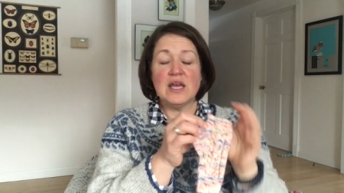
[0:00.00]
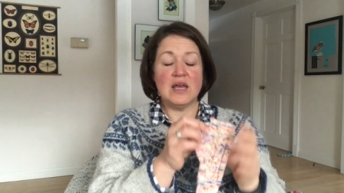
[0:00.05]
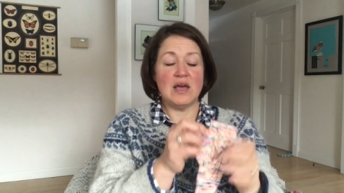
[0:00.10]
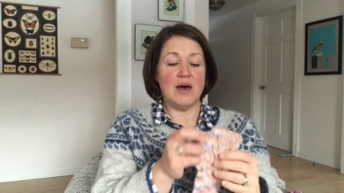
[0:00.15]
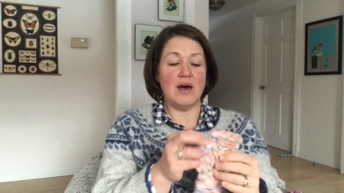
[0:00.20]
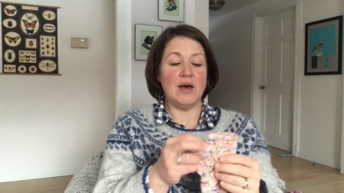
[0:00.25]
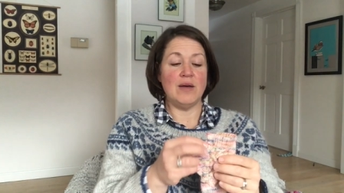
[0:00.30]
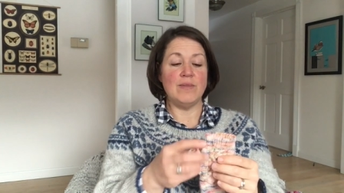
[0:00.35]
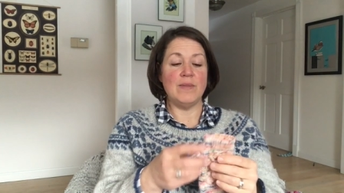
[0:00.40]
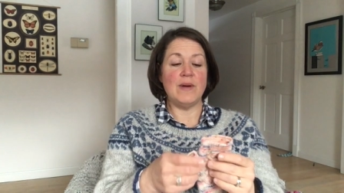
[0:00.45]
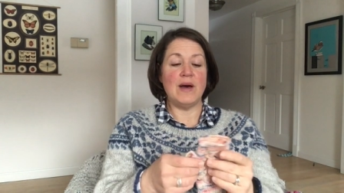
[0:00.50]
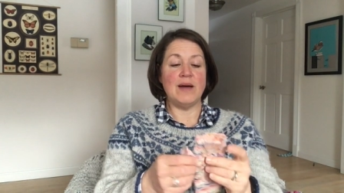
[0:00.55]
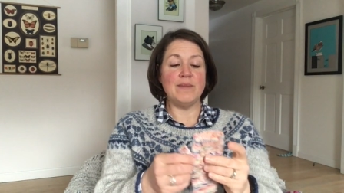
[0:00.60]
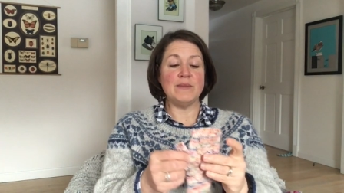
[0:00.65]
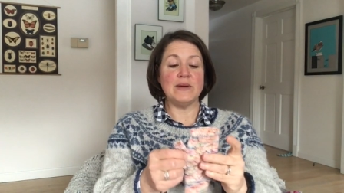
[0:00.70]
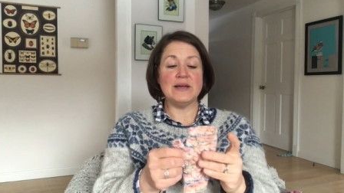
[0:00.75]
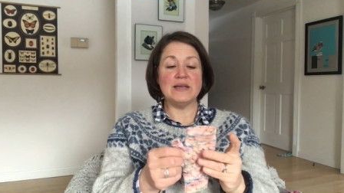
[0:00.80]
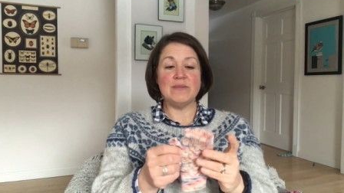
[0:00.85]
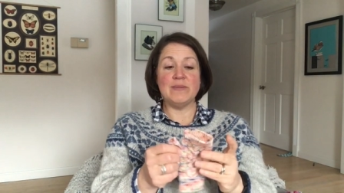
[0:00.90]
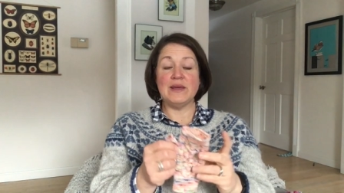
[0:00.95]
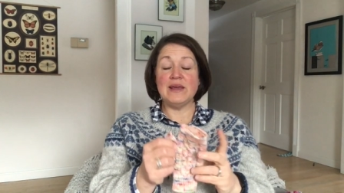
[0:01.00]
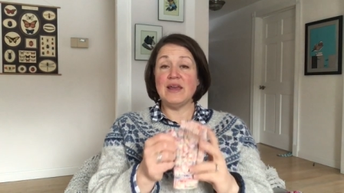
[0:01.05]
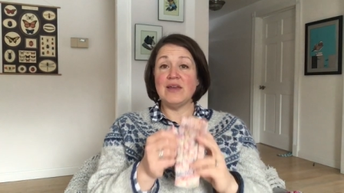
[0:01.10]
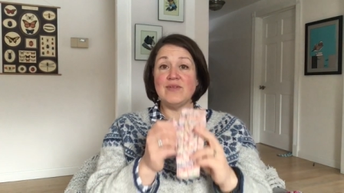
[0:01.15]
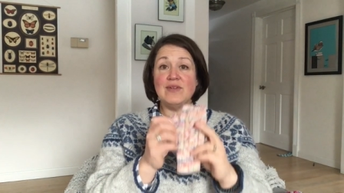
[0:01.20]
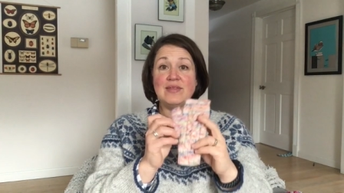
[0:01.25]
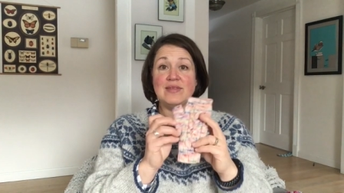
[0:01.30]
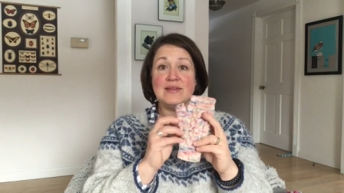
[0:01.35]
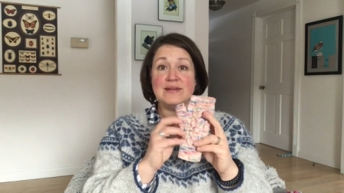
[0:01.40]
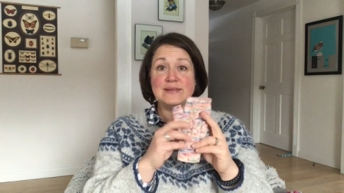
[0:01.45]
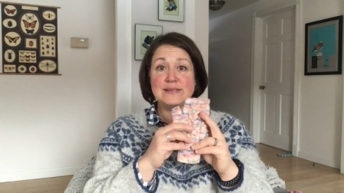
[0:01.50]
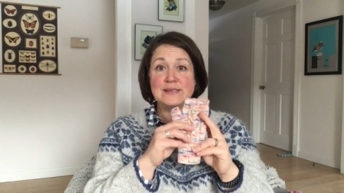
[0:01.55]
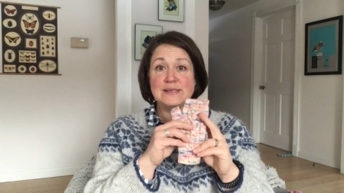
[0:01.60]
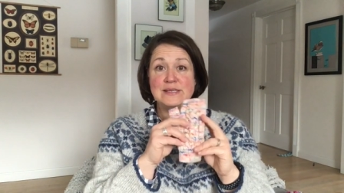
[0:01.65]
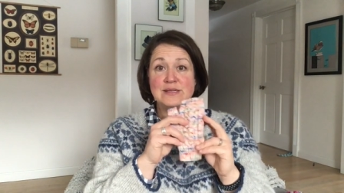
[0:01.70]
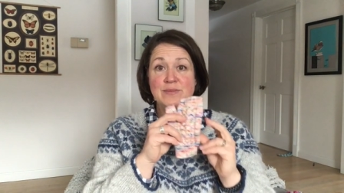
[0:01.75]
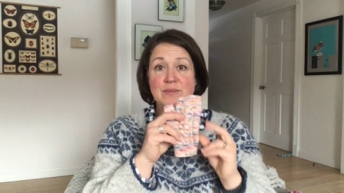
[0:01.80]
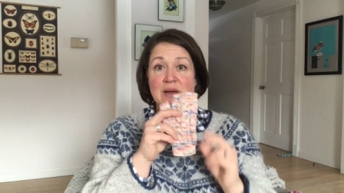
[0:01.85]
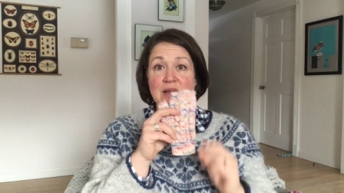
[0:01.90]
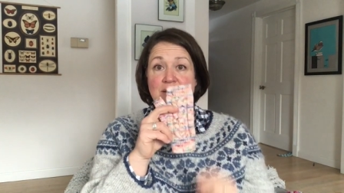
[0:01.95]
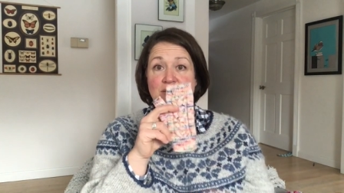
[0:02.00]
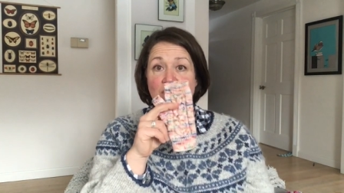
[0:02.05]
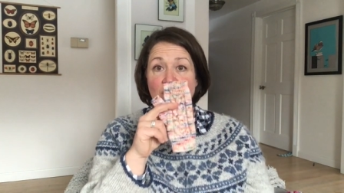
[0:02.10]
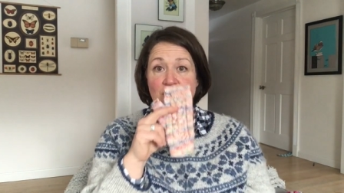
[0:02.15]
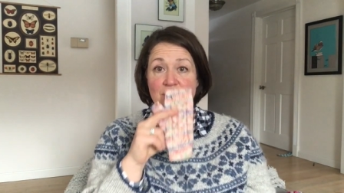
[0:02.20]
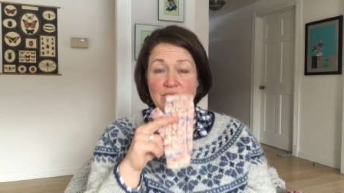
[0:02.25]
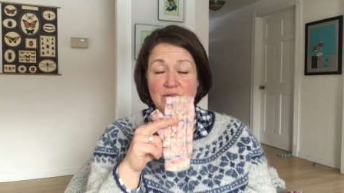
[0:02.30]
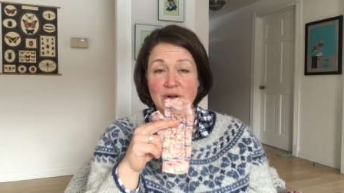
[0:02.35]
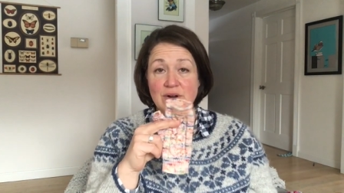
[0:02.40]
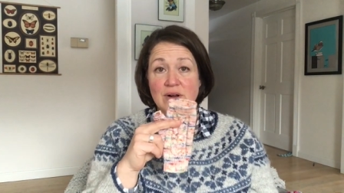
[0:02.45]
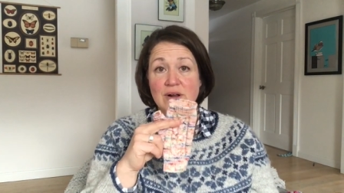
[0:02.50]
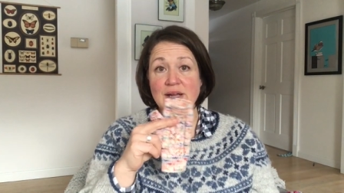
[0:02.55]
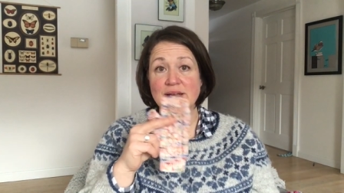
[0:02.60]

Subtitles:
I'm going to be giving this to my daughter.